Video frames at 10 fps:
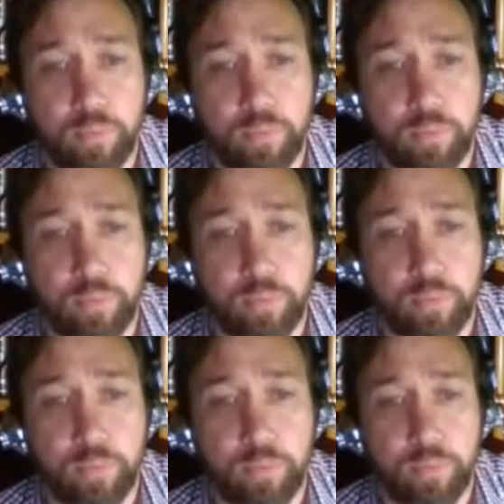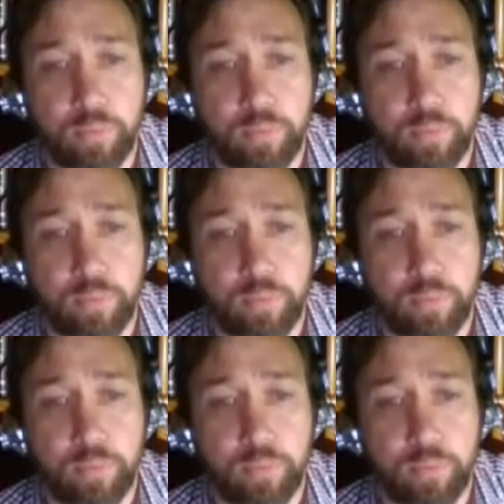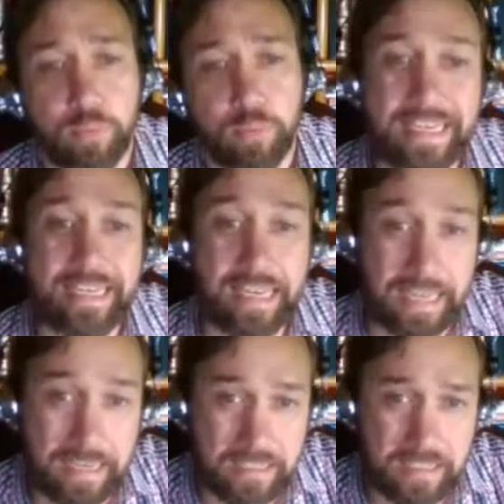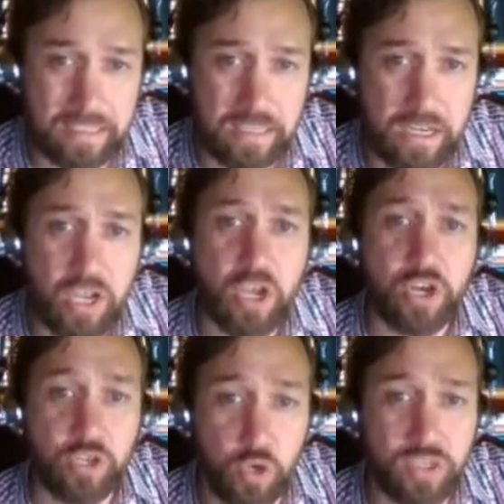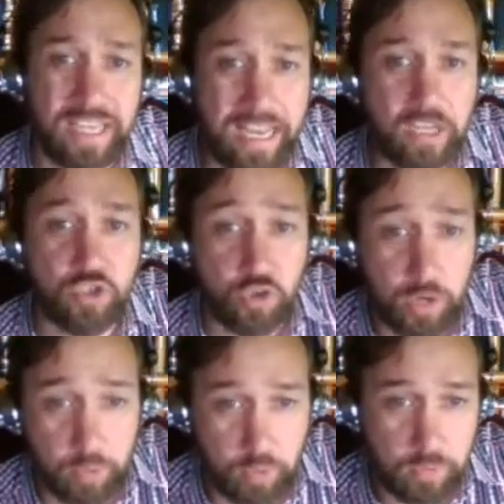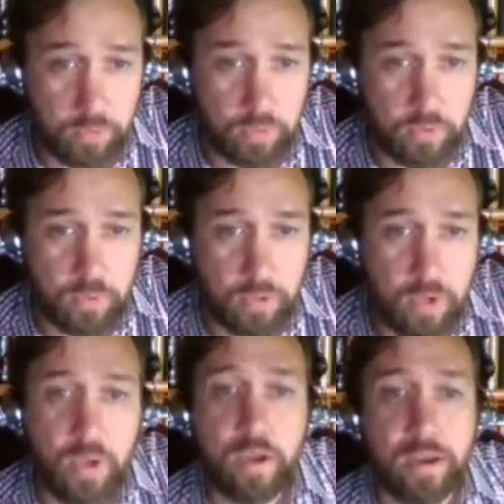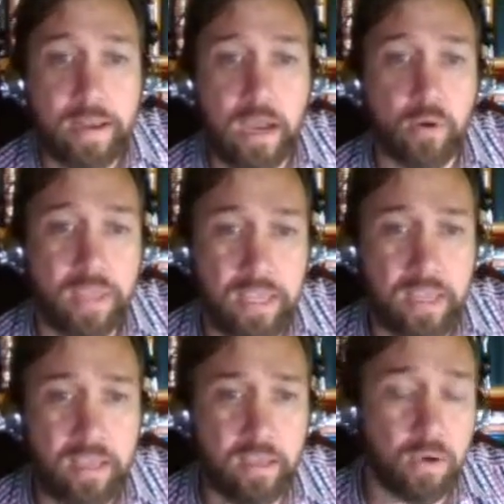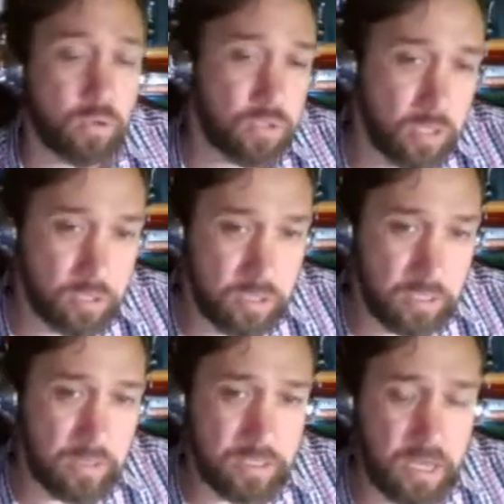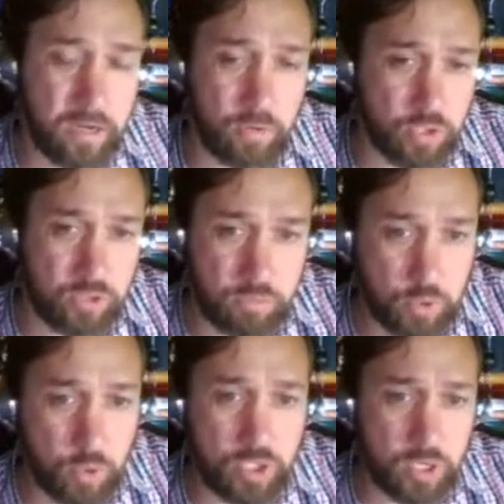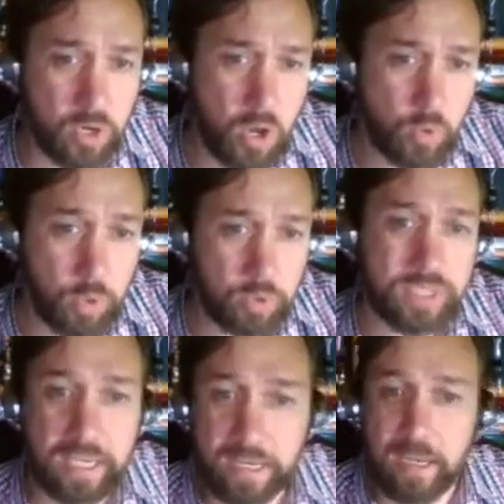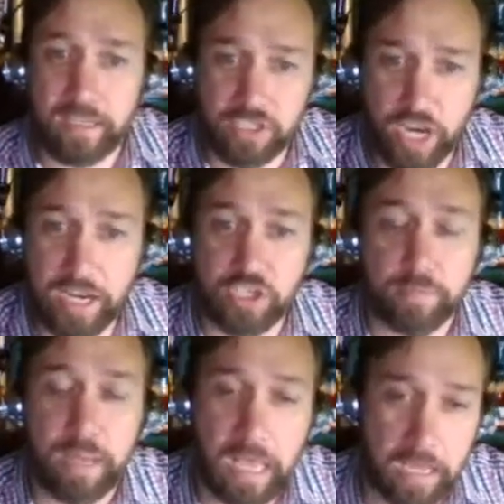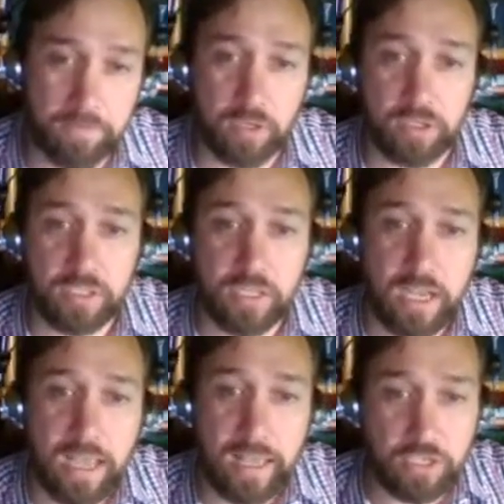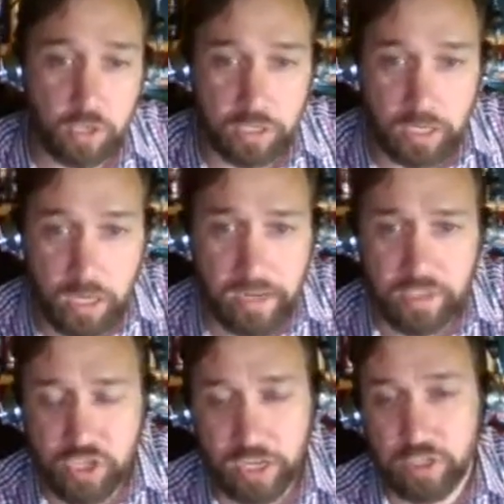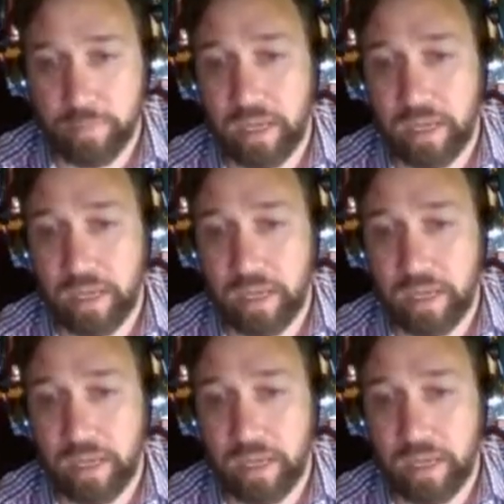you're going to be getting dad the help that he needs, not in trouble. Now, he or the son or daughter will see a change in behaviors. He's not going to like the change in